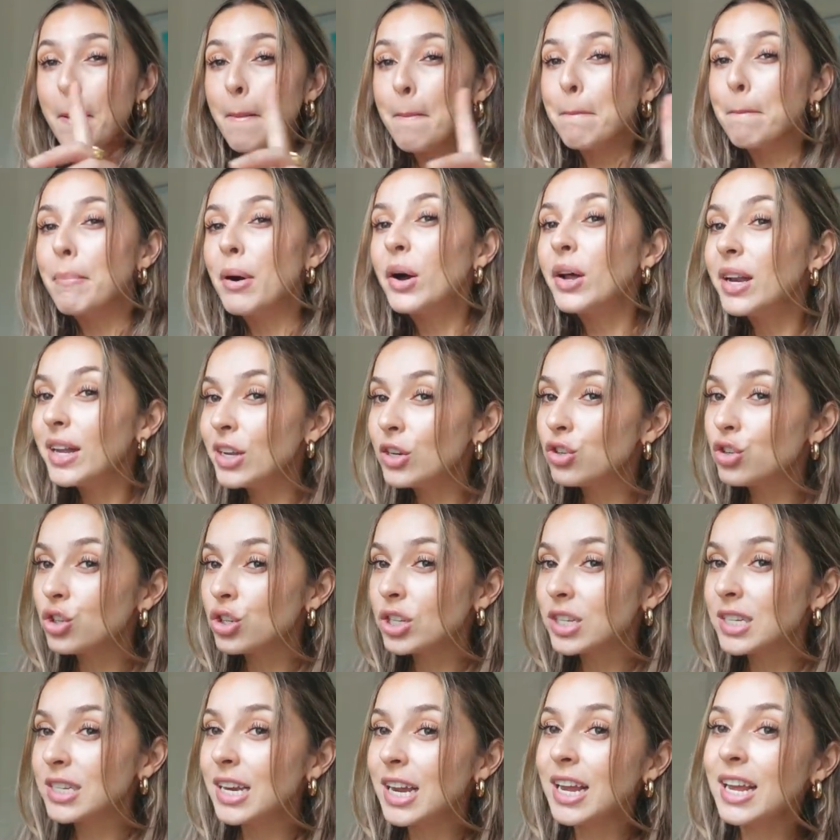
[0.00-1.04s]
but
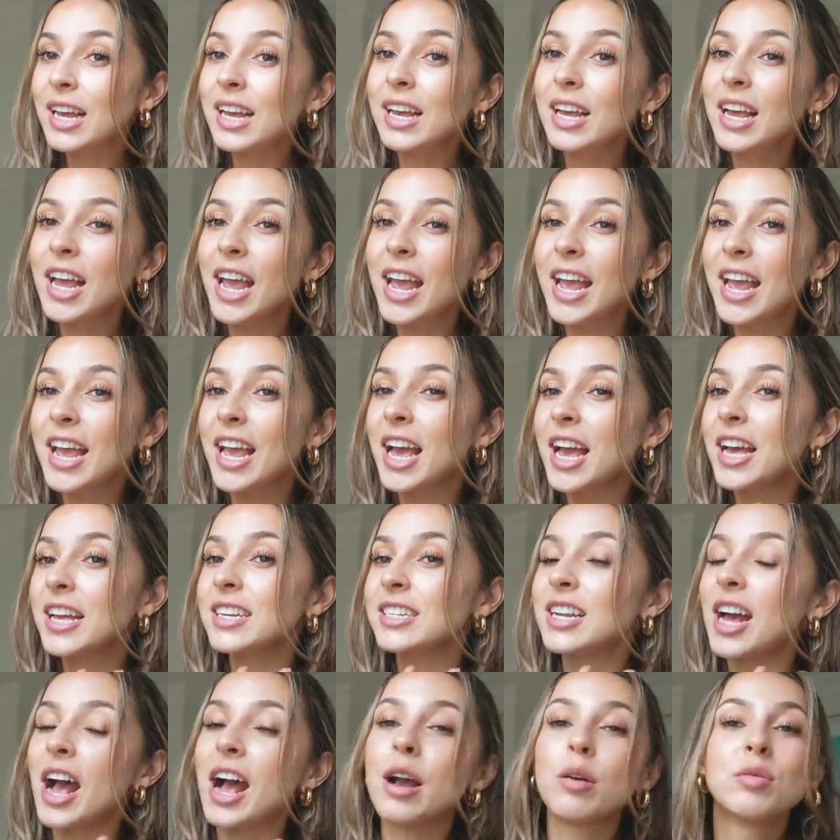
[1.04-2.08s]
interesting.
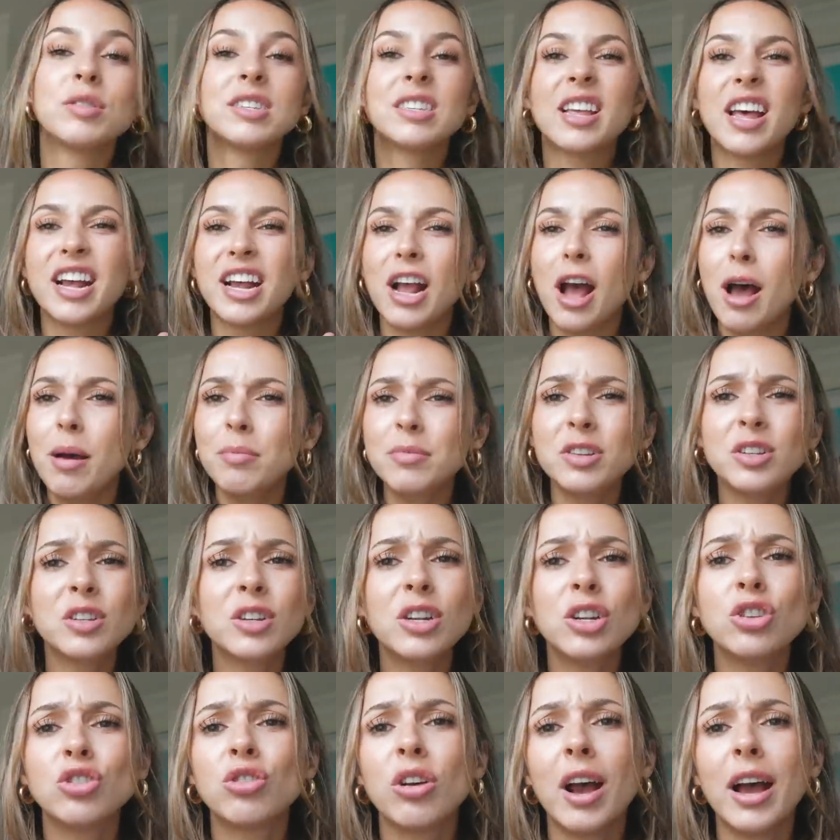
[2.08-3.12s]
And I was like, I'm just
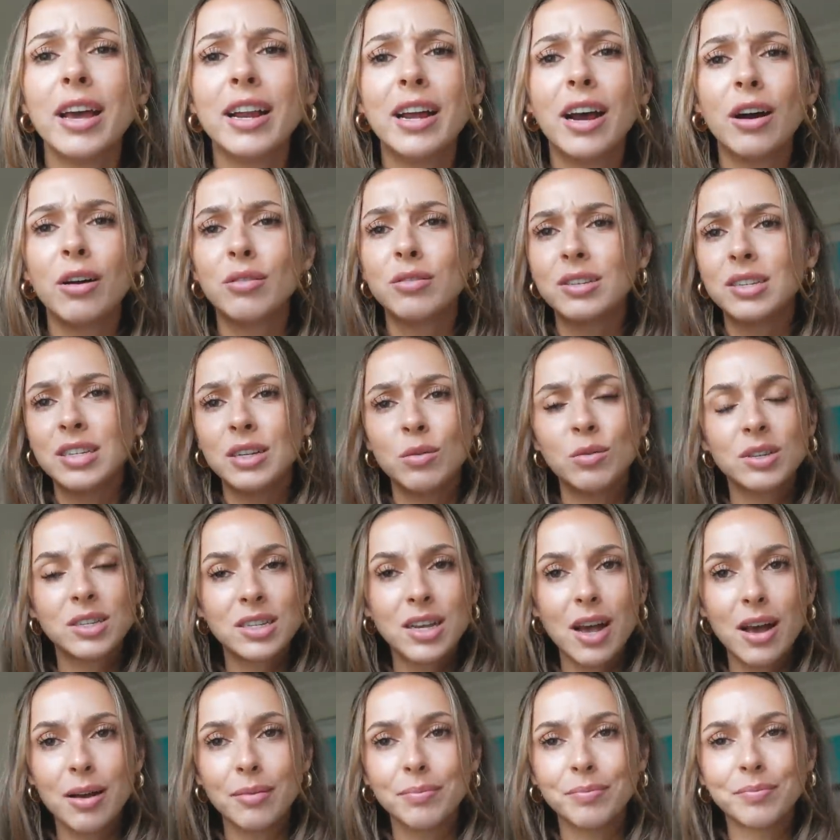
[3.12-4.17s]
gonna try it out and see what's
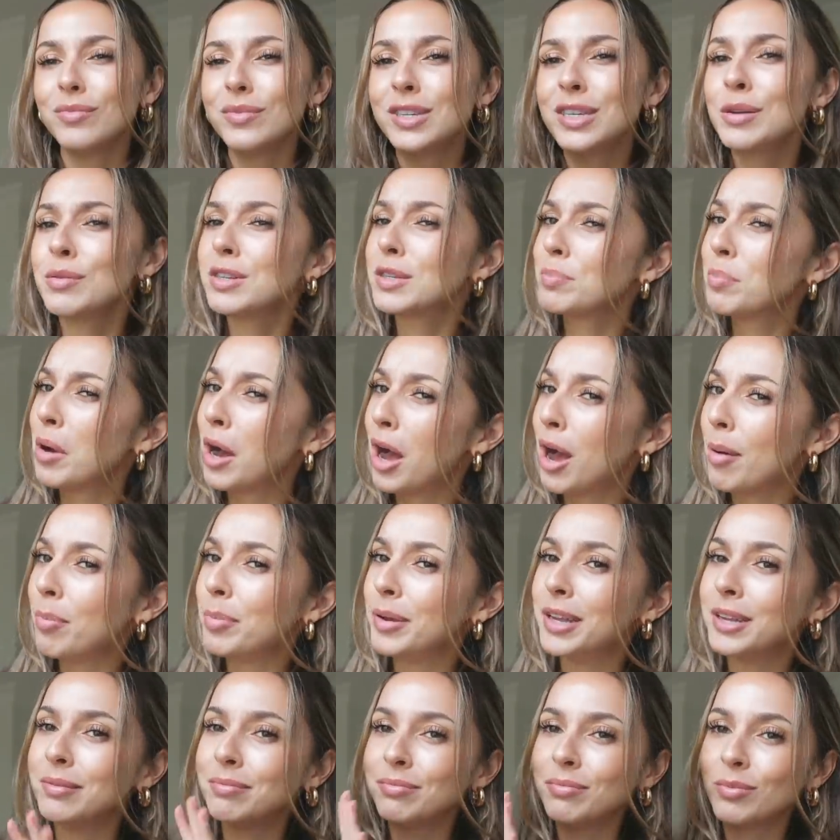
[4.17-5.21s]
up, see what's
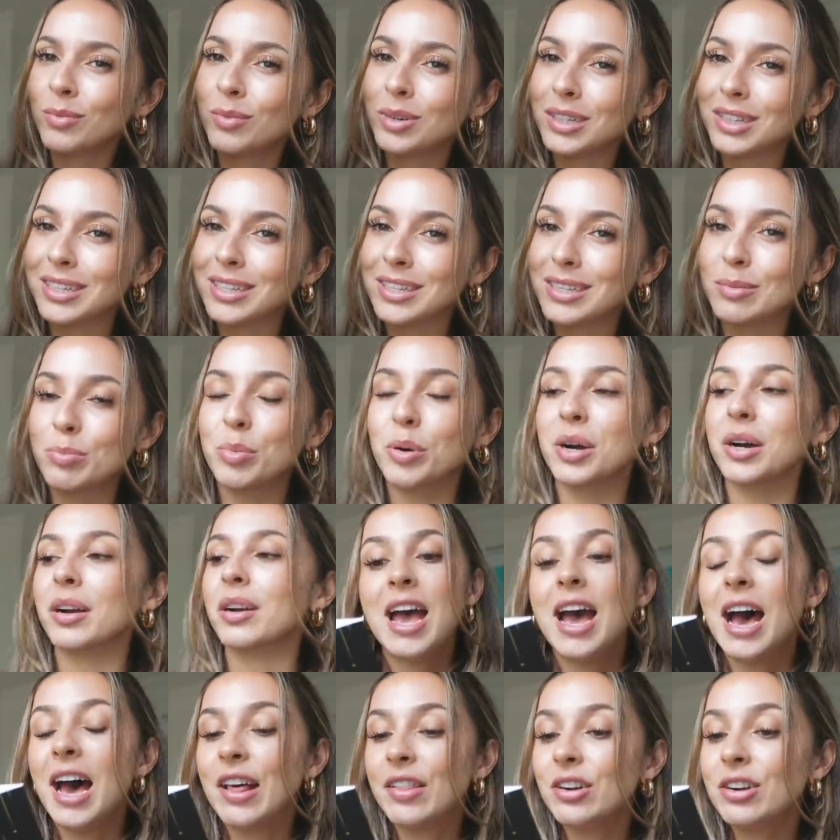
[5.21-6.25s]
popping with this book.
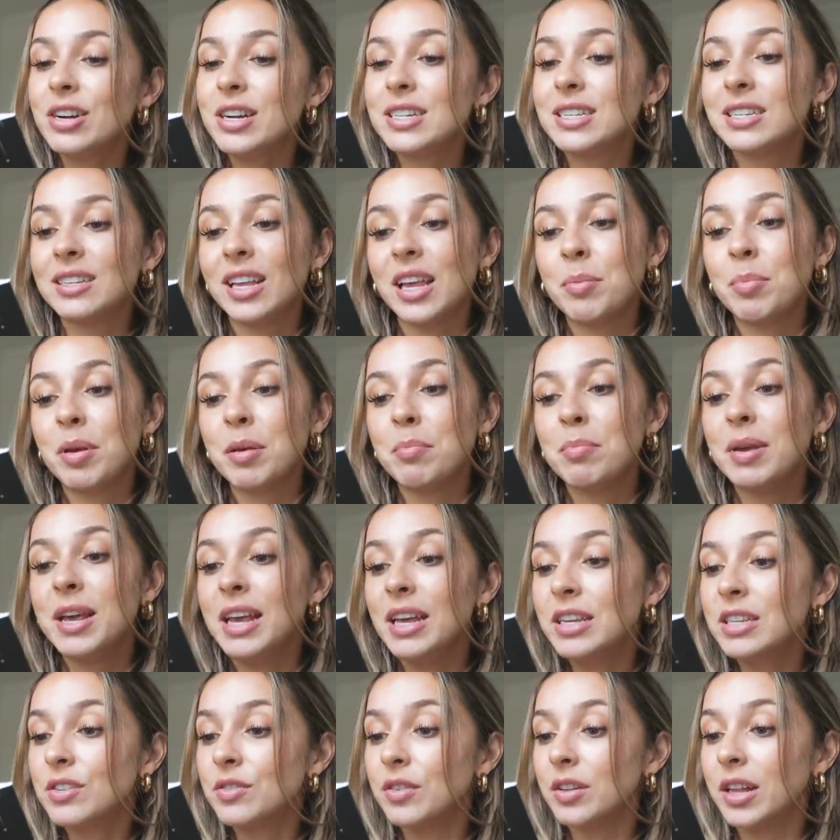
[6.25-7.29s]
Heather is sleeping
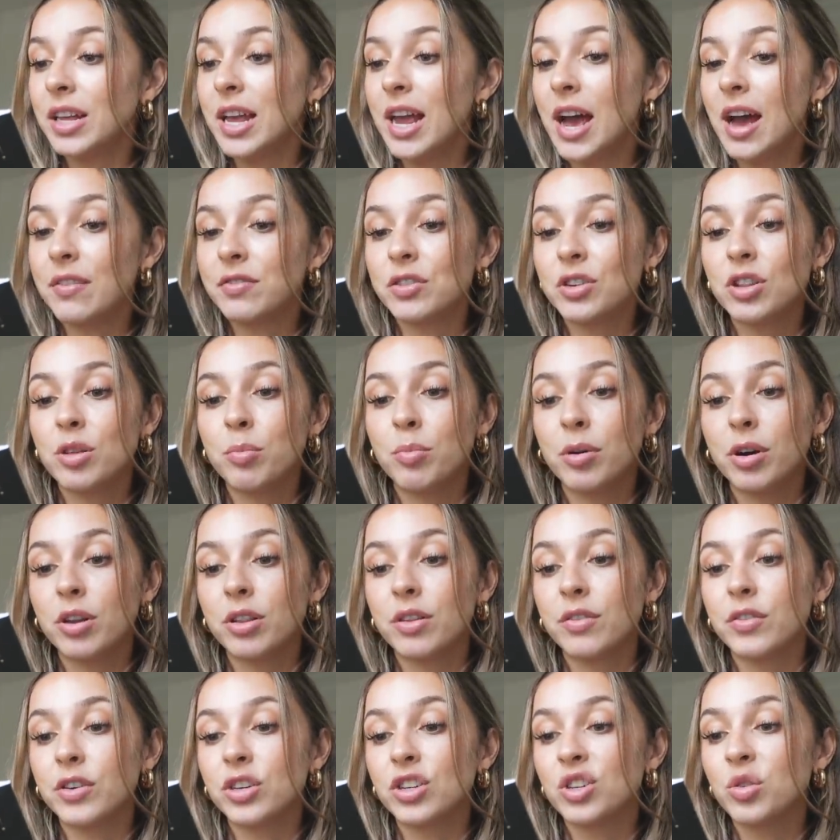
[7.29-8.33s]
peacefully after the birth
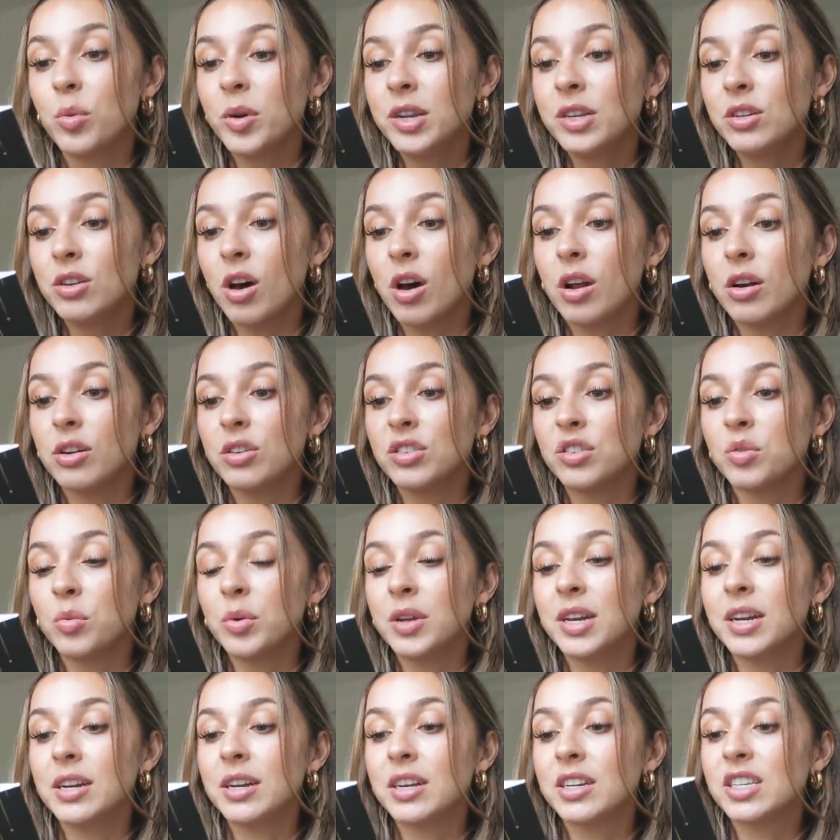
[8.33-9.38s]
of her twin daughters
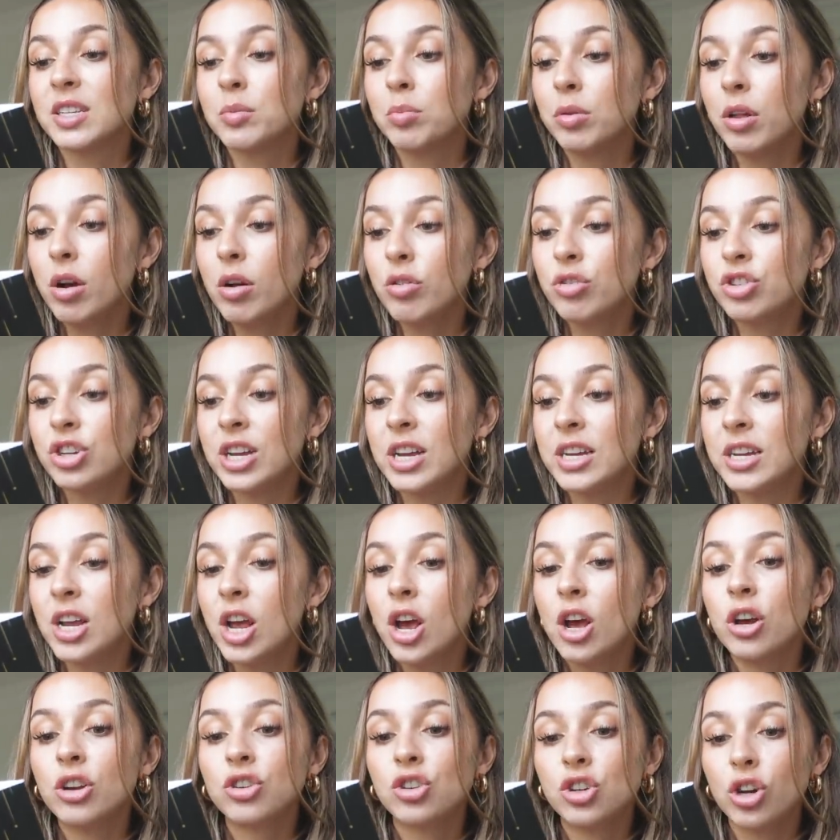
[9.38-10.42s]
when an explosion
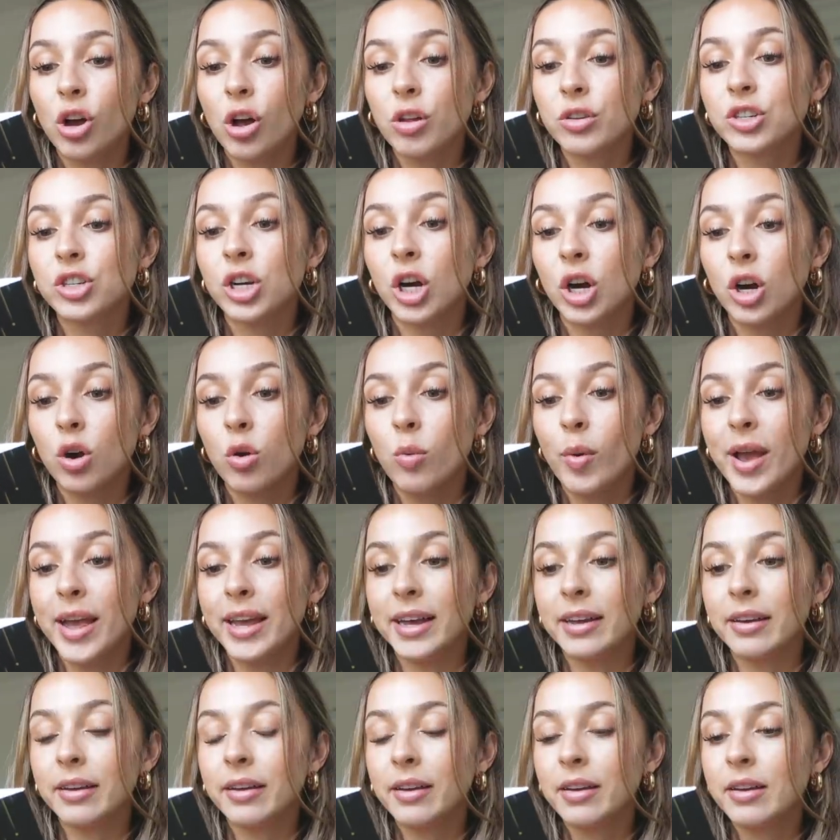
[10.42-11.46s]
jolts her
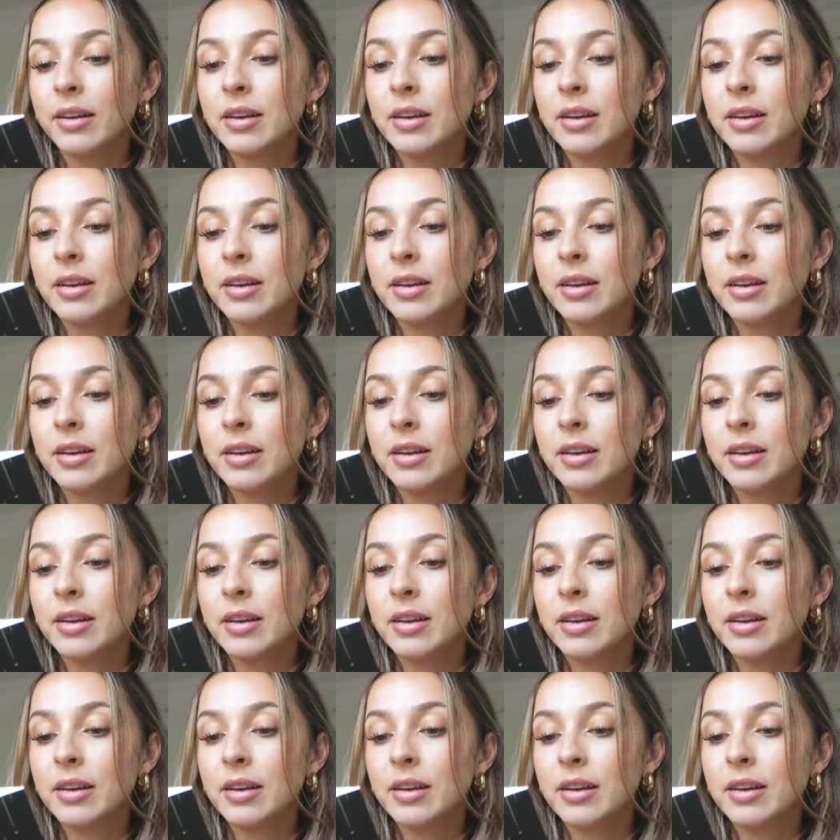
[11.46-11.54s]
awake.